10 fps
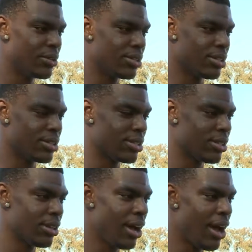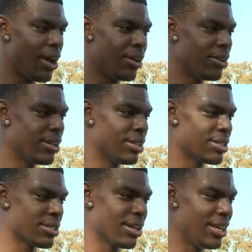just, I don't know,
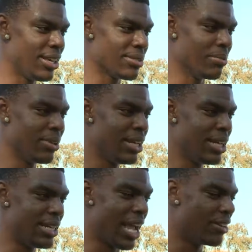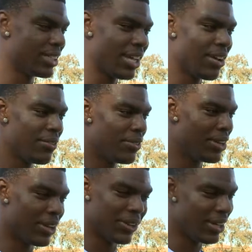just some down south, you
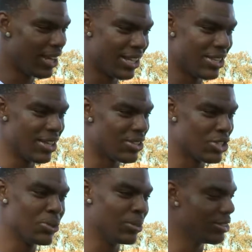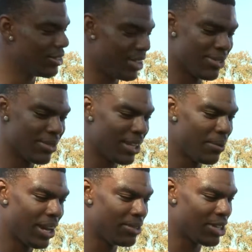know, juice. That's really
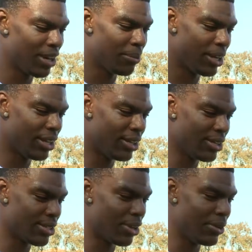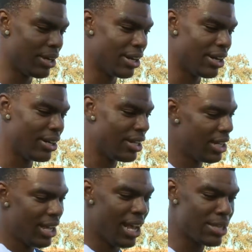what I was trying to bring. So
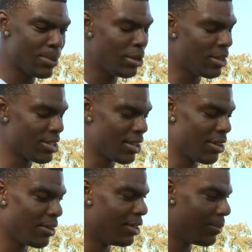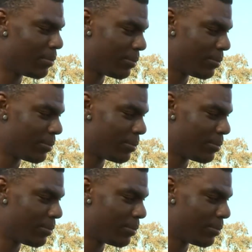that's pretty much it, really.